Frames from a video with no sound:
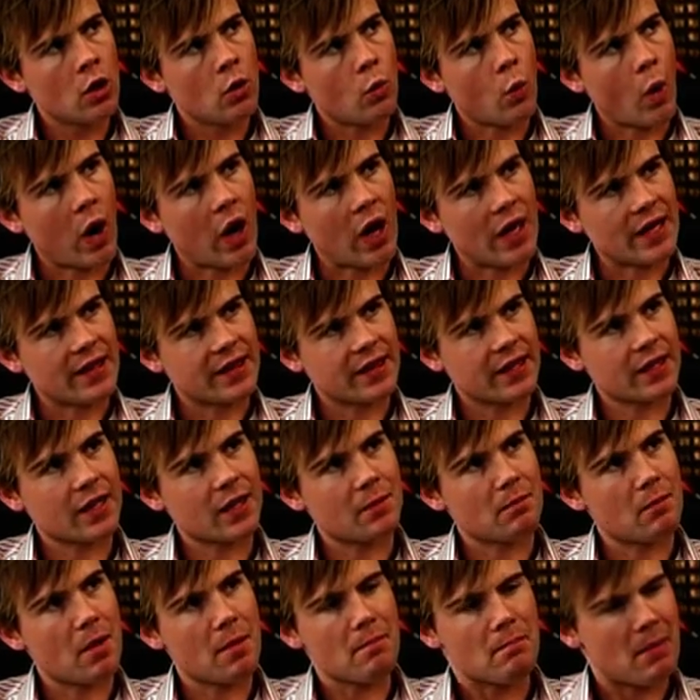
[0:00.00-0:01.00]
Well, I
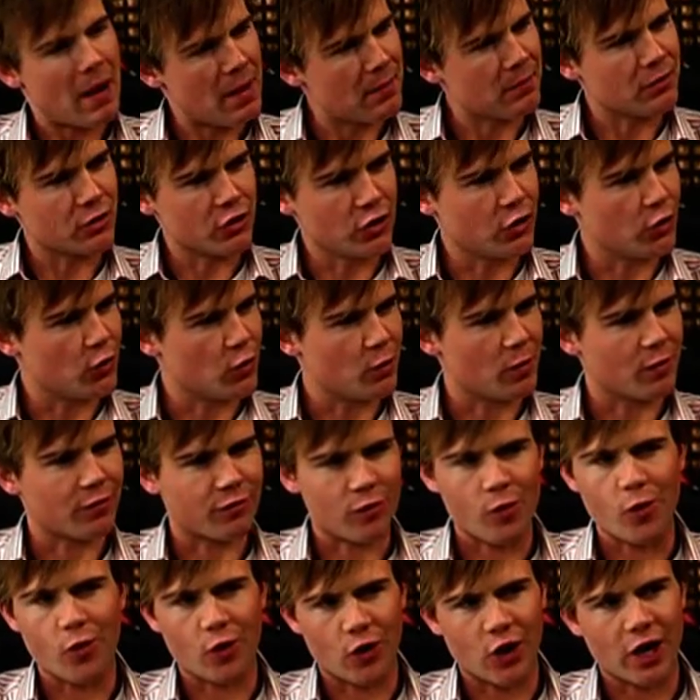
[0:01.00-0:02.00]
think my mum knew
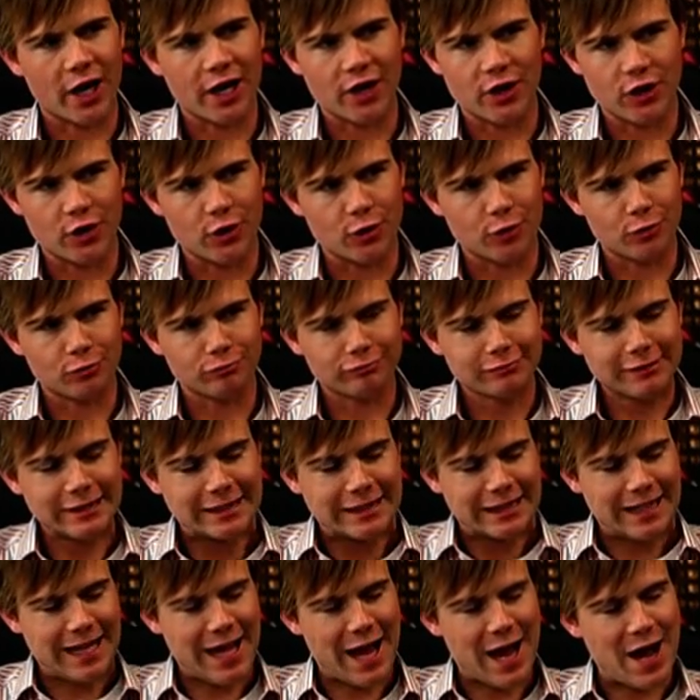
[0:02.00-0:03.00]
before I knew.
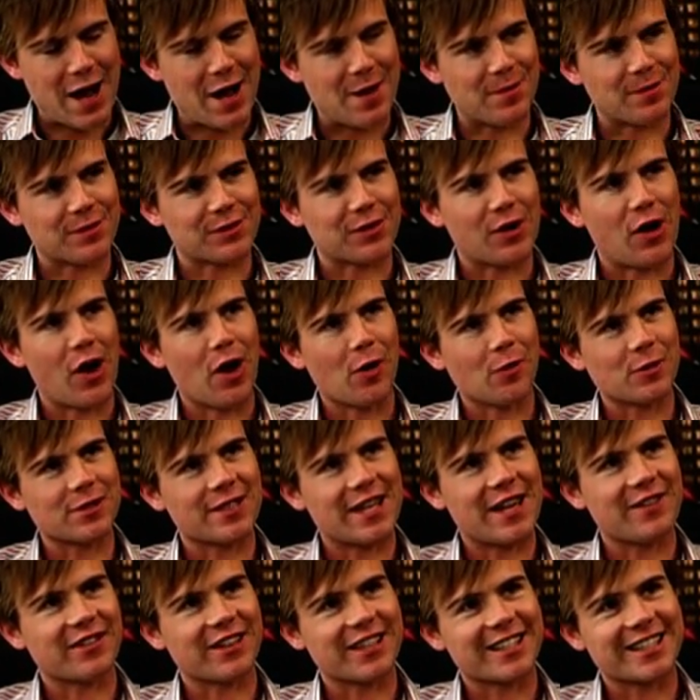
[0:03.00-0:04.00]
So I
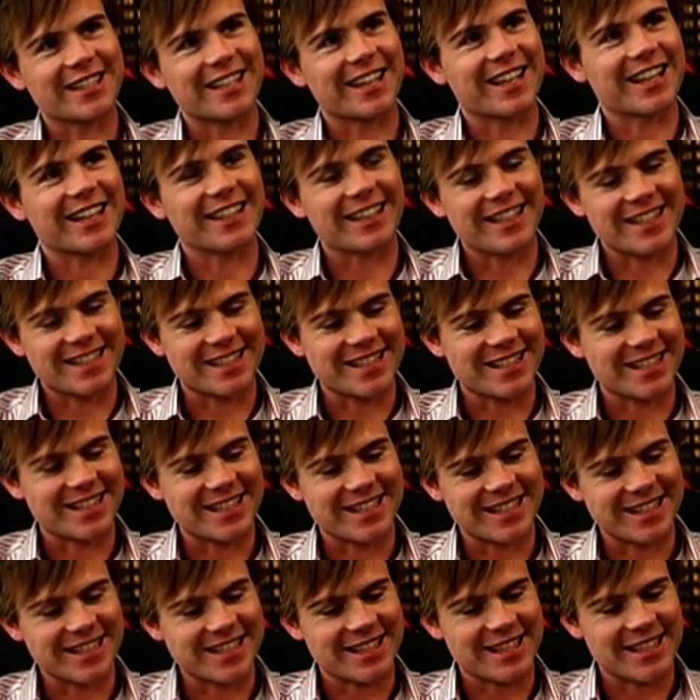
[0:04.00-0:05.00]
was having singing
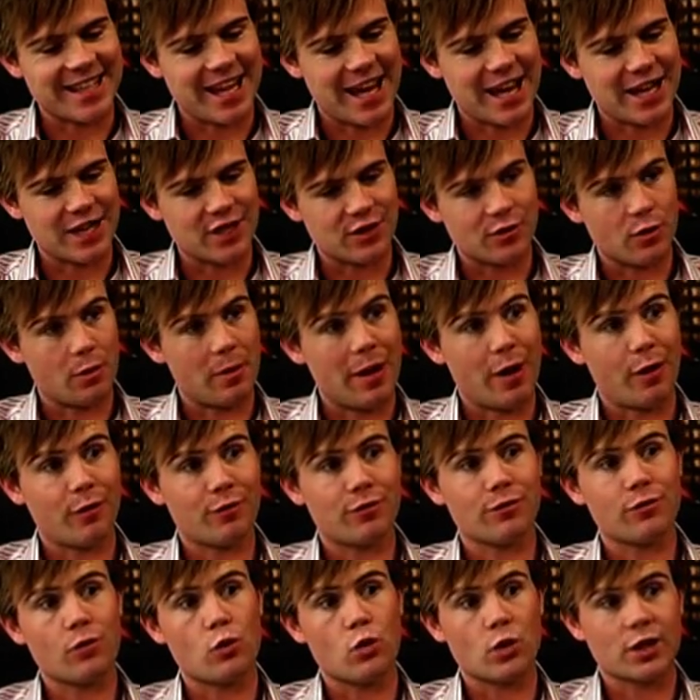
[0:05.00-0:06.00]
lessons since the age of
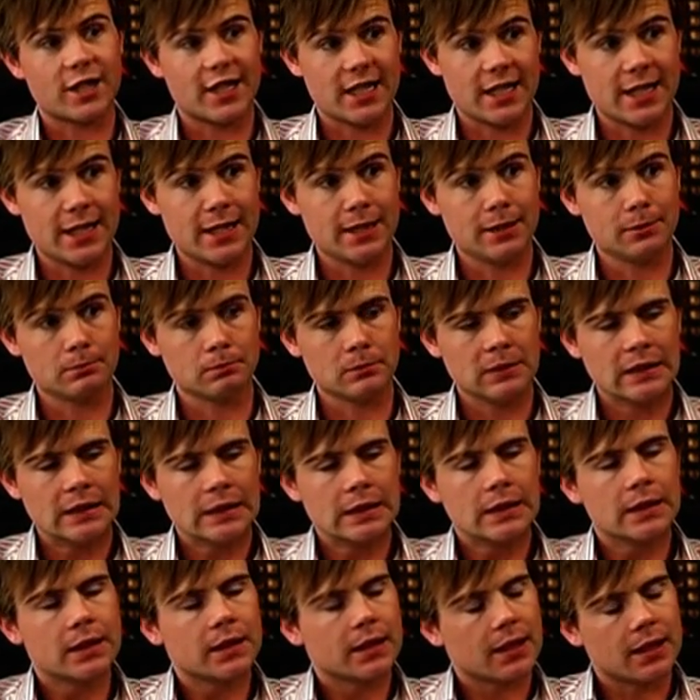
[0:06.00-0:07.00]
about 14.
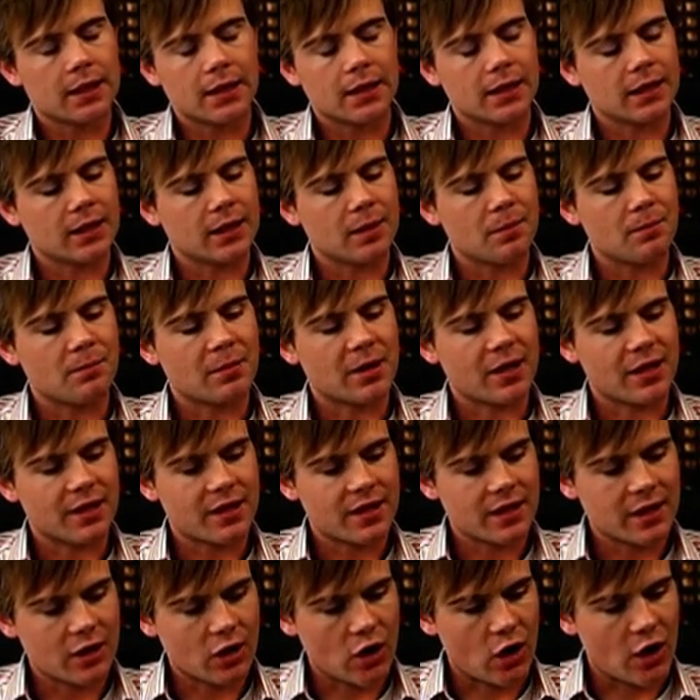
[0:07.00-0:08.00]
But I
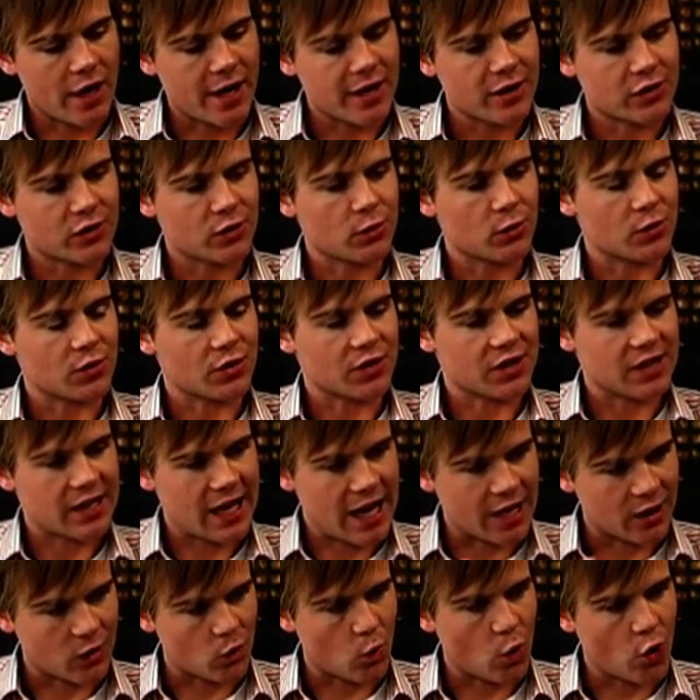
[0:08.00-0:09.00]
think I sort of
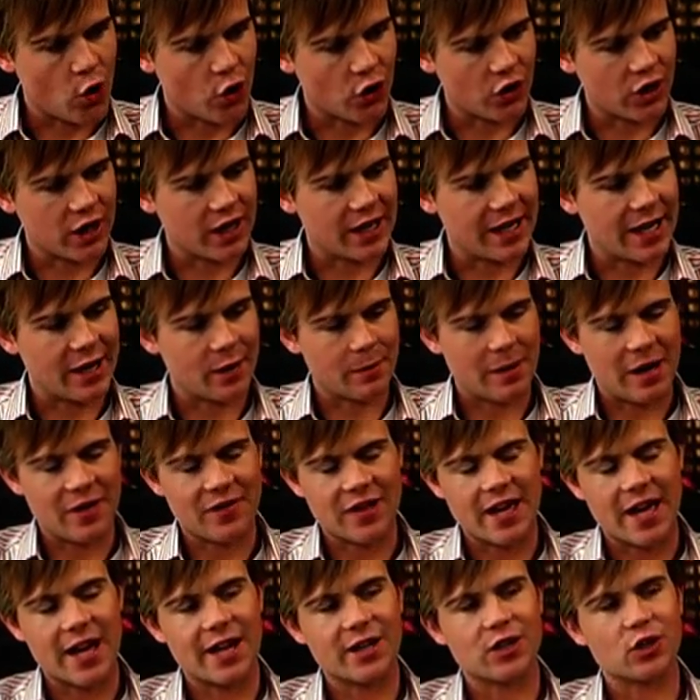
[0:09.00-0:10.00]
started working it out
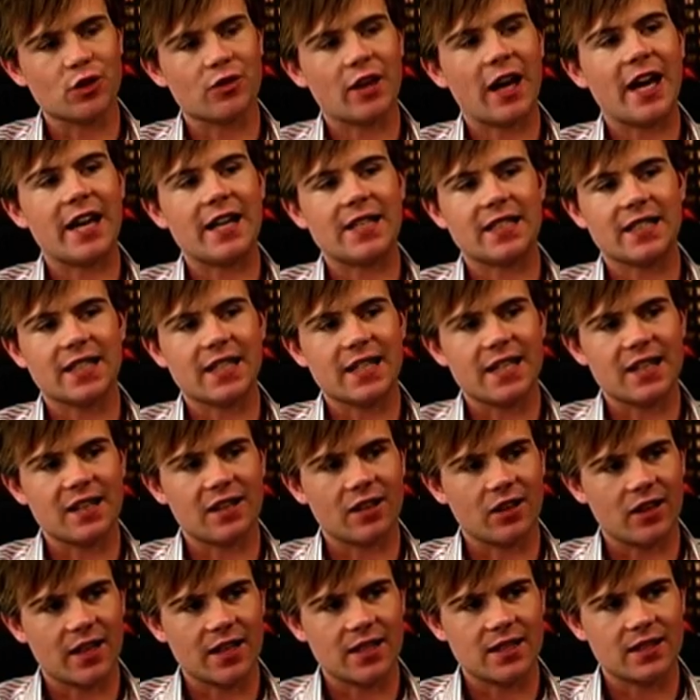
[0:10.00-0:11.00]
about the age of
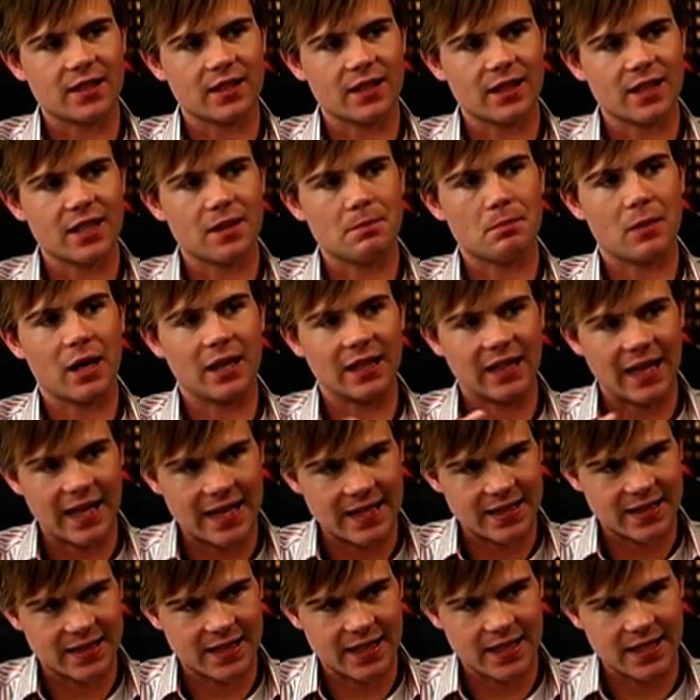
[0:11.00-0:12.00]
18, 19, my
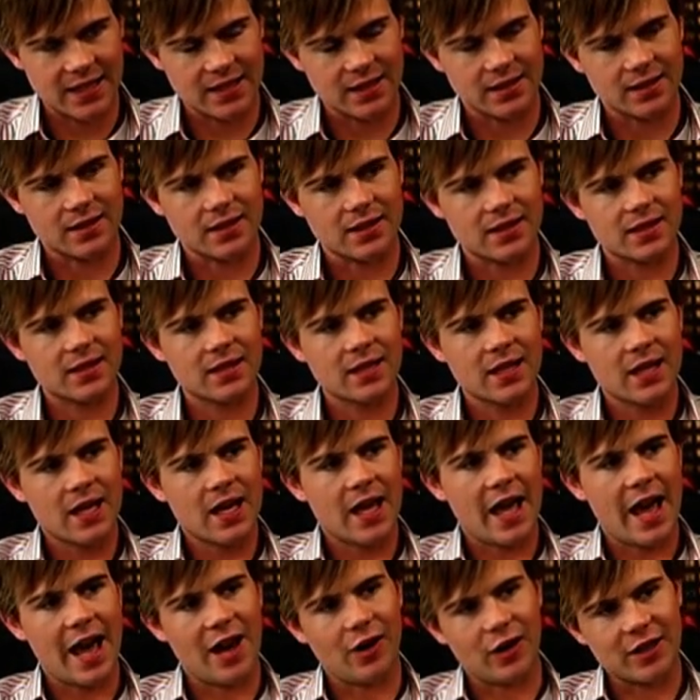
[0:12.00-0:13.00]
late teens,
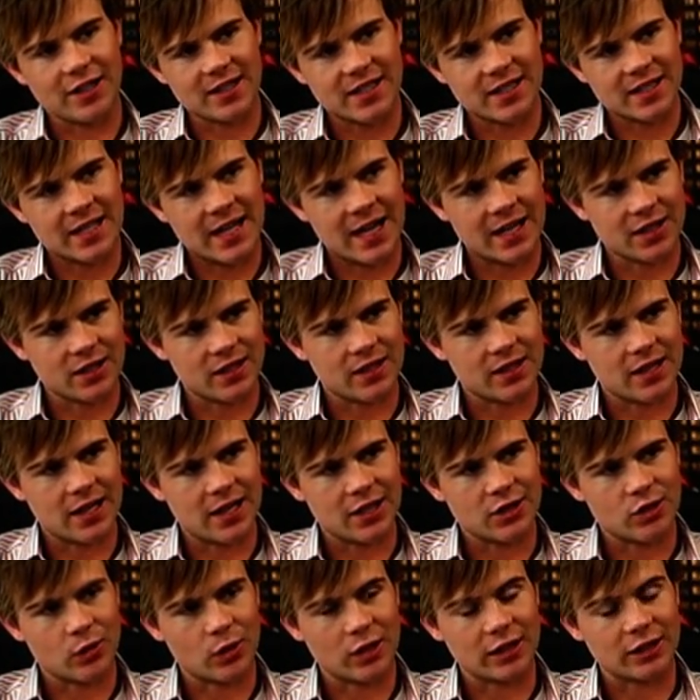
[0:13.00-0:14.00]
and I'd started
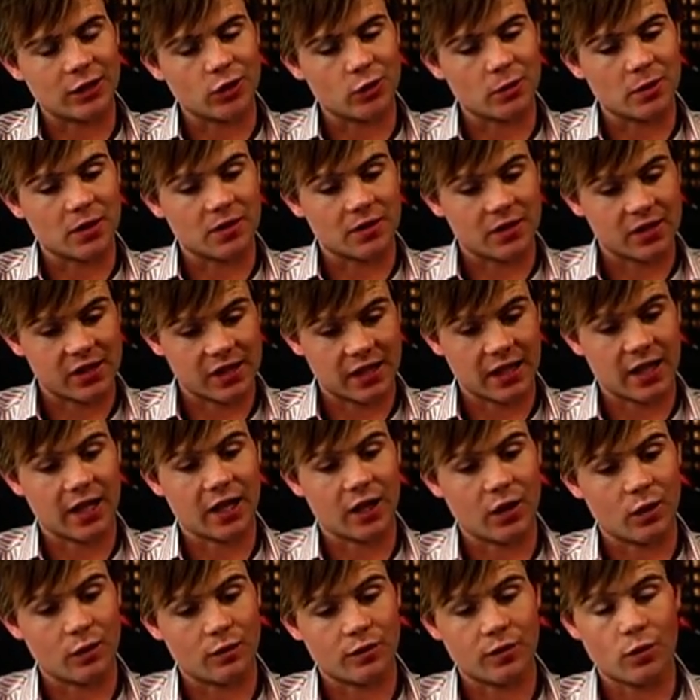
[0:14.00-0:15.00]
doing a little bit of
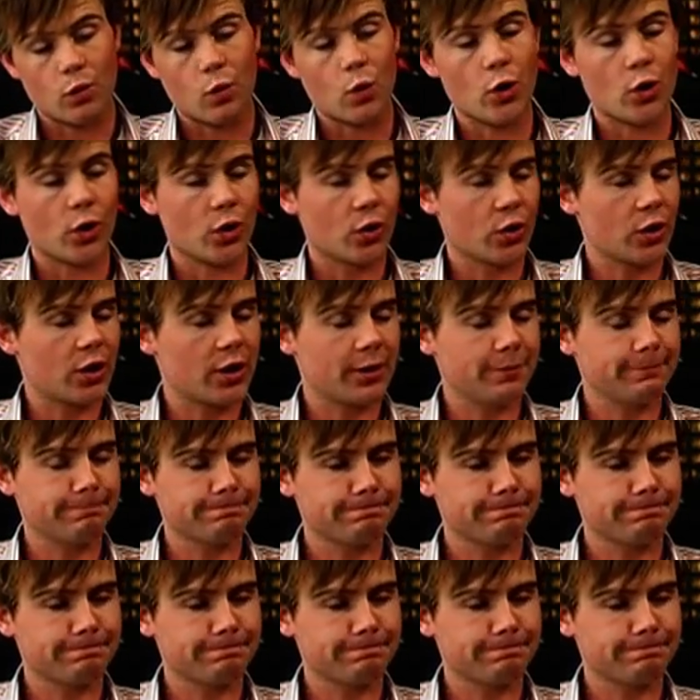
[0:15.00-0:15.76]
singing for work.